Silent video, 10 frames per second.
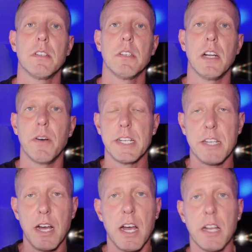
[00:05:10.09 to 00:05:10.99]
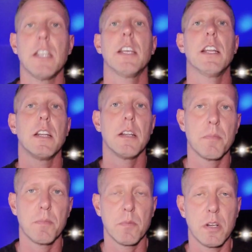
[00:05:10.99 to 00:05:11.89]
you know, and done and get in,
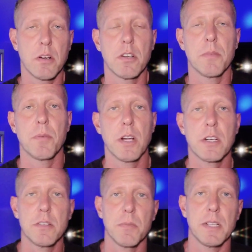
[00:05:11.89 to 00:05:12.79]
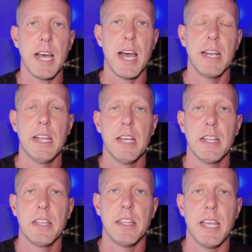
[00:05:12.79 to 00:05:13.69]
you know, a good production with that,
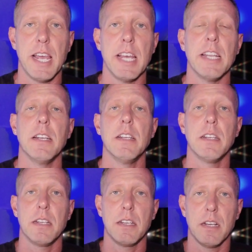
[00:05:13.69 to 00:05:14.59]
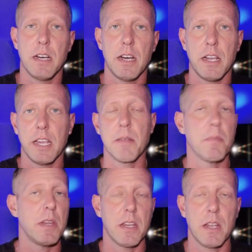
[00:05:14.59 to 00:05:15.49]
then uh, it
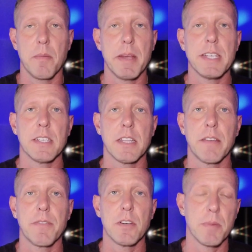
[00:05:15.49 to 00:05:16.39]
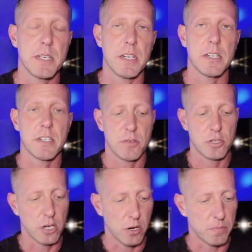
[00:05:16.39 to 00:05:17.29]
can be an amazing thing for your business.
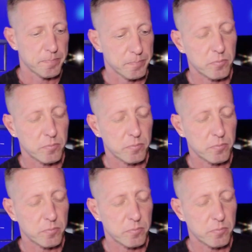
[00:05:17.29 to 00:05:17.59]
So